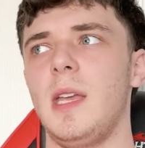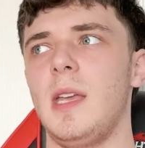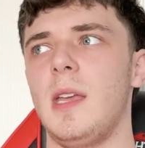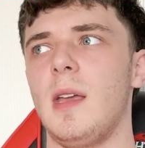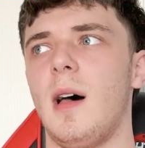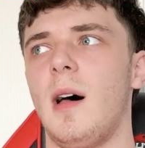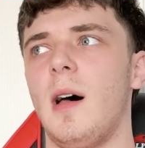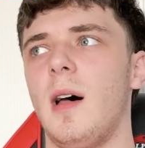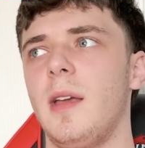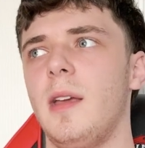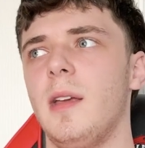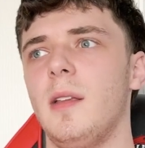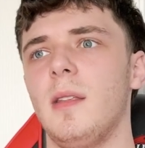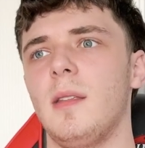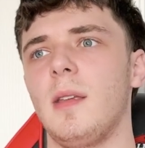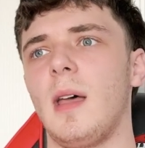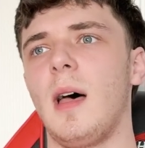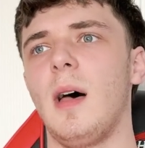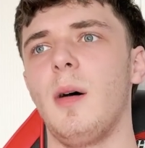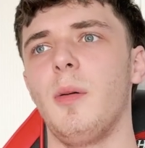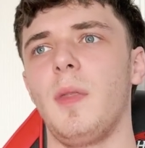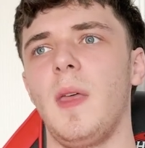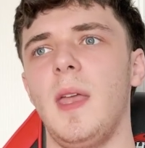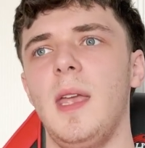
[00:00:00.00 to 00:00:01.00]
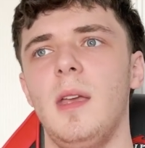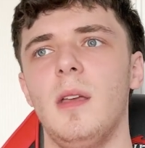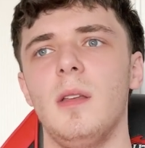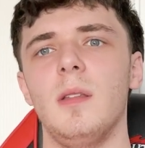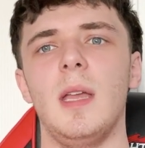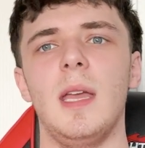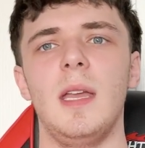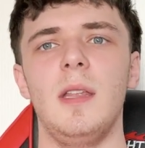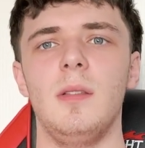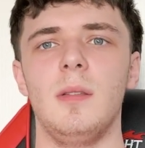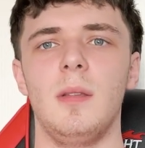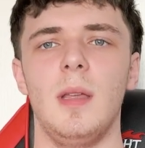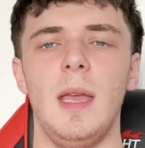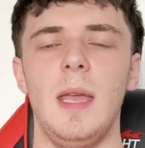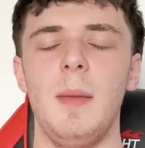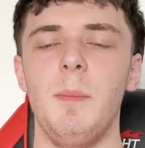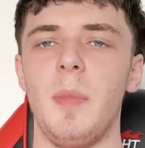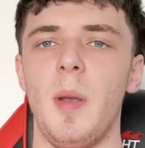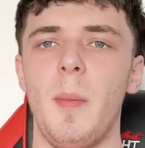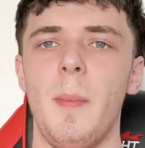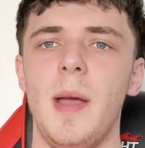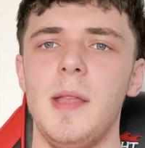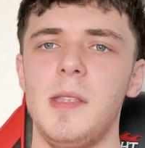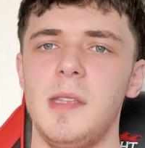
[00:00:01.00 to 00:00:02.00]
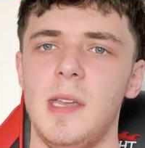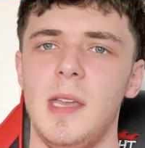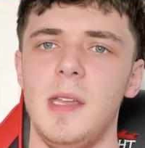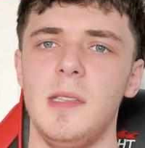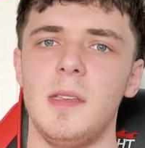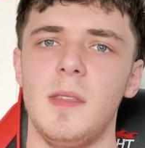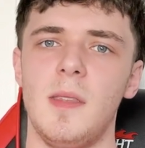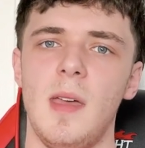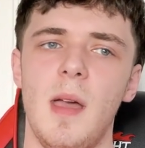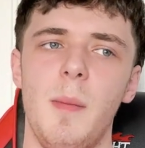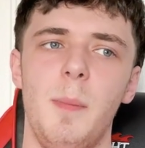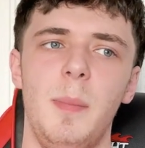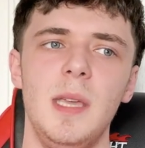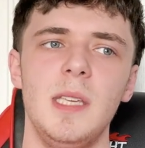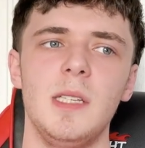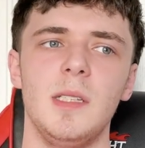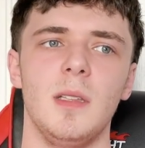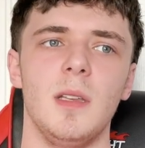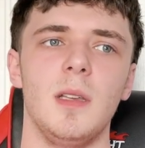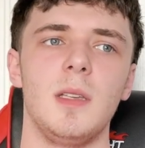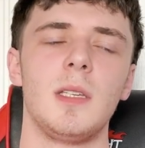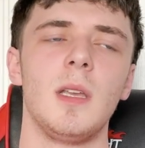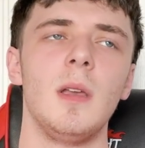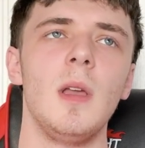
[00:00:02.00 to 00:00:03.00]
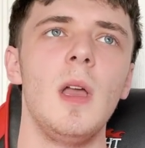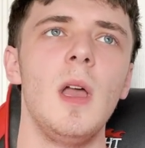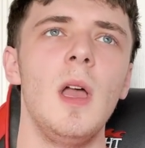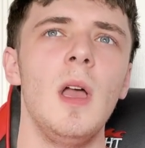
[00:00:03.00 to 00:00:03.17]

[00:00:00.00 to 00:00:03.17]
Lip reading: AI and how they can implement it into their business.